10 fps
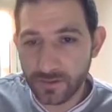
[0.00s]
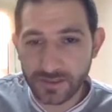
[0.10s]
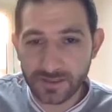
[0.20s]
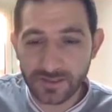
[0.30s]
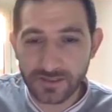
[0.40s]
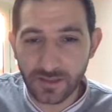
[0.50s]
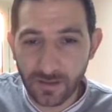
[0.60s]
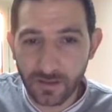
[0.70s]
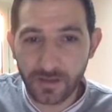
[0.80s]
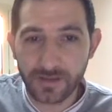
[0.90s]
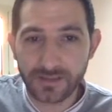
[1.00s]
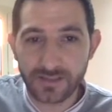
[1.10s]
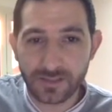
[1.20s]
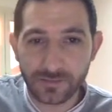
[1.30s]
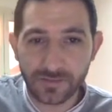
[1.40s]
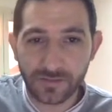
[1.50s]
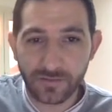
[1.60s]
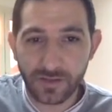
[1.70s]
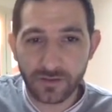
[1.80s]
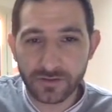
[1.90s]
Okay, since R is a subset of
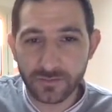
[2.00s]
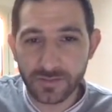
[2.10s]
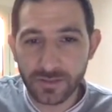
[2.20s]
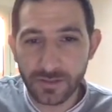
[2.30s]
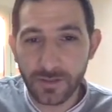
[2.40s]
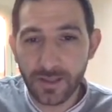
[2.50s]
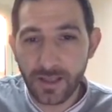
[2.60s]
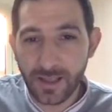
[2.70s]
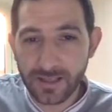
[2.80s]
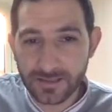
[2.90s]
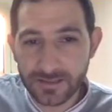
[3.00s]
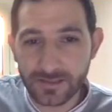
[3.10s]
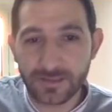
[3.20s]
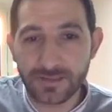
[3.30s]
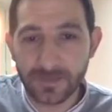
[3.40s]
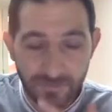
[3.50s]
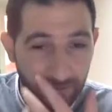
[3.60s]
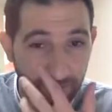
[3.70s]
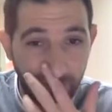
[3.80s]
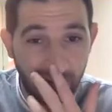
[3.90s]
A cross B, S is a subset
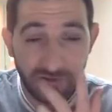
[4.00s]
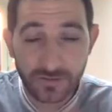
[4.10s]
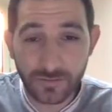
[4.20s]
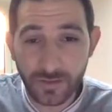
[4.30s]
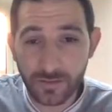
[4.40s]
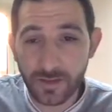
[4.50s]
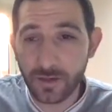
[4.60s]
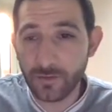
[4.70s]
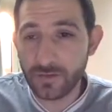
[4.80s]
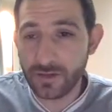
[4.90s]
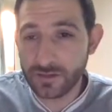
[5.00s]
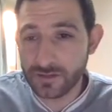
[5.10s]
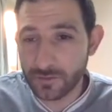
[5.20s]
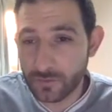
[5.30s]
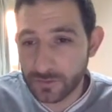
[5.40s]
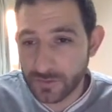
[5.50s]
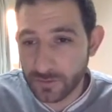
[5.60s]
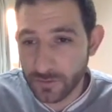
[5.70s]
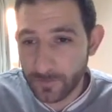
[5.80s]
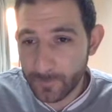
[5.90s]
of A cross B, their union is
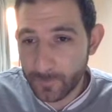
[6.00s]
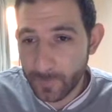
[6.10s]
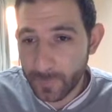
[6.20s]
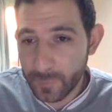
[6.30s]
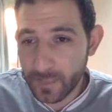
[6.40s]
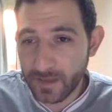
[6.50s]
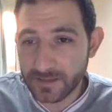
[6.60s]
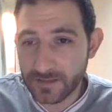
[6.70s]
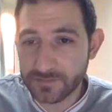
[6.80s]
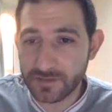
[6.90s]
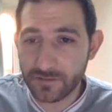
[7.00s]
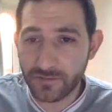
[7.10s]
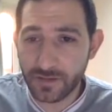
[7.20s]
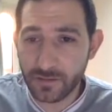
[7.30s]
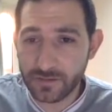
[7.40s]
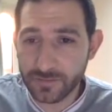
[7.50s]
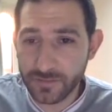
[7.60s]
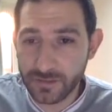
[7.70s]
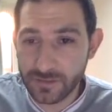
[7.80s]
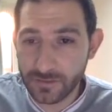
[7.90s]
also a subset of A cross
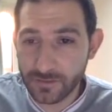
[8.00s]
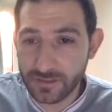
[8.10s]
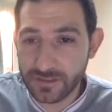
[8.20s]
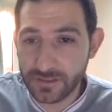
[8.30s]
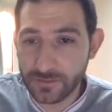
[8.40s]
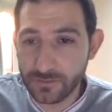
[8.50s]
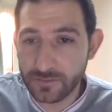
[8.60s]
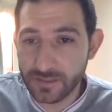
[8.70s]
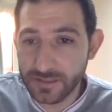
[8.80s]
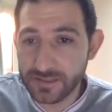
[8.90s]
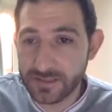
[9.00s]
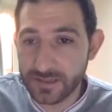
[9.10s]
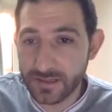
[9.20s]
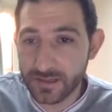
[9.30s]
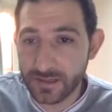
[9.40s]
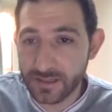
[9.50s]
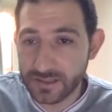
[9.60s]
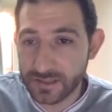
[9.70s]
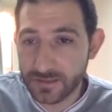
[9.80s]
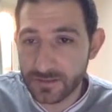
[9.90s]
B, so this U is a relation.